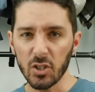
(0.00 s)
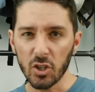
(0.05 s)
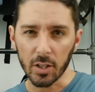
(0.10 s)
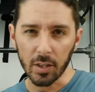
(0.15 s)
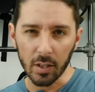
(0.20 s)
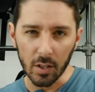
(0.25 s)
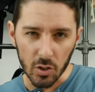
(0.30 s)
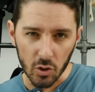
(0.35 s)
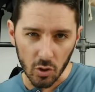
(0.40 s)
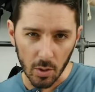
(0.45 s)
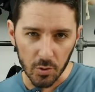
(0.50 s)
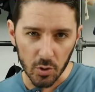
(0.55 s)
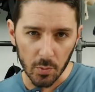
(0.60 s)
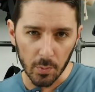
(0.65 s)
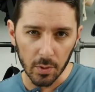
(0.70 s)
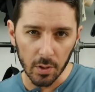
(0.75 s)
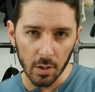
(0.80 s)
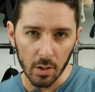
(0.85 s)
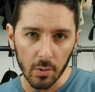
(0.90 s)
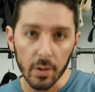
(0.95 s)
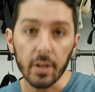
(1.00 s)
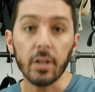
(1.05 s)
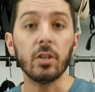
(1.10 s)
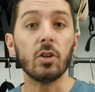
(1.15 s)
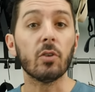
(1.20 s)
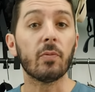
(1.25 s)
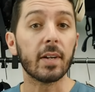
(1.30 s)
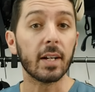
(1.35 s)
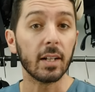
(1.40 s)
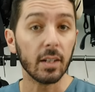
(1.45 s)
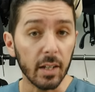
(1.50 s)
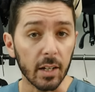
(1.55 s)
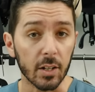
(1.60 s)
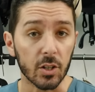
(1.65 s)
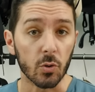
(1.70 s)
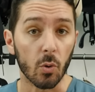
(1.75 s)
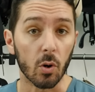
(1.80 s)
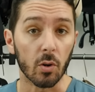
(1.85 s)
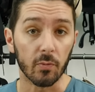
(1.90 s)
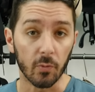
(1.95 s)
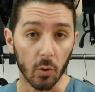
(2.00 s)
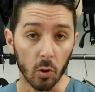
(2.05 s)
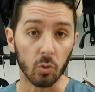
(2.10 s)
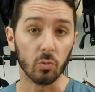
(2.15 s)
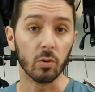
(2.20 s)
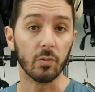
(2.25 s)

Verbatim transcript: check the description below and you'll find a link to our full